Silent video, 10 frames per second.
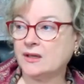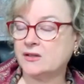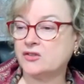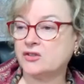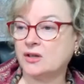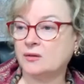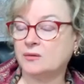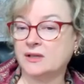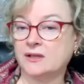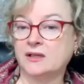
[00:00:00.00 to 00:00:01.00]
And so,
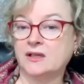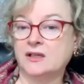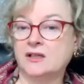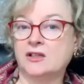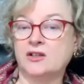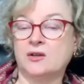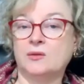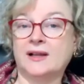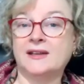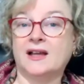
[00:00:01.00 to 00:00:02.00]
you
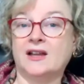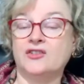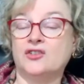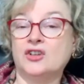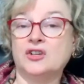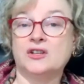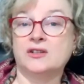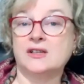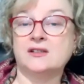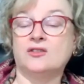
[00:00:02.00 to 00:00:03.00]
know, and
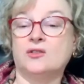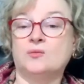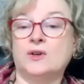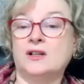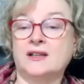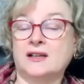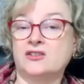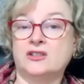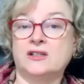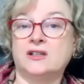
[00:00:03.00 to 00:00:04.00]
isn't the world
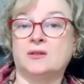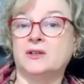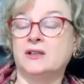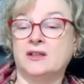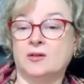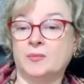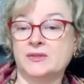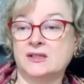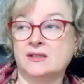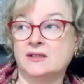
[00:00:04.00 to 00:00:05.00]
actually going in the
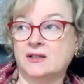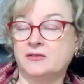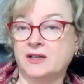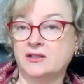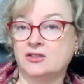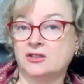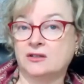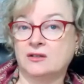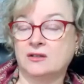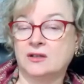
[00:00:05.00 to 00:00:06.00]
opposite
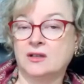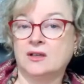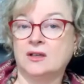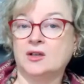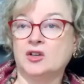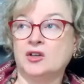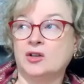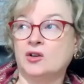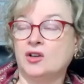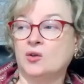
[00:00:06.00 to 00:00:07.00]
direction?
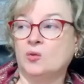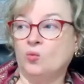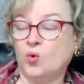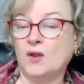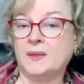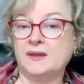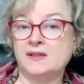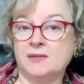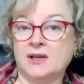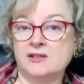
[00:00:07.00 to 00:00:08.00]
What
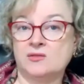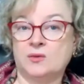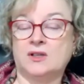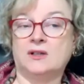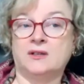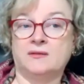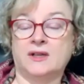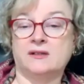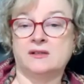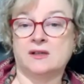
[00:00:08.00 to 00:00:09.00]
these mass world
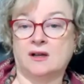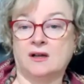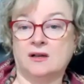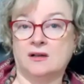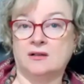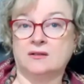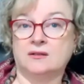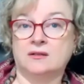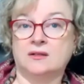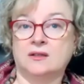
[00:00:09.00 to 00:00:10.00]
events are
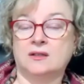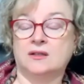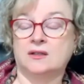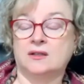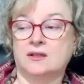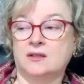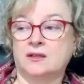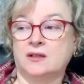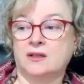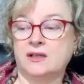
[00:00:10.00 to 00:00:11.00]

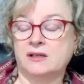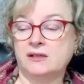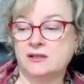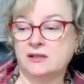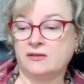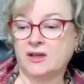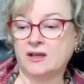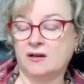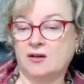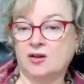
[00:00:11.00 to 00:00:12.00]
is
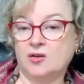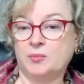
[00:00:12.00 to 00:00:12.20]
they are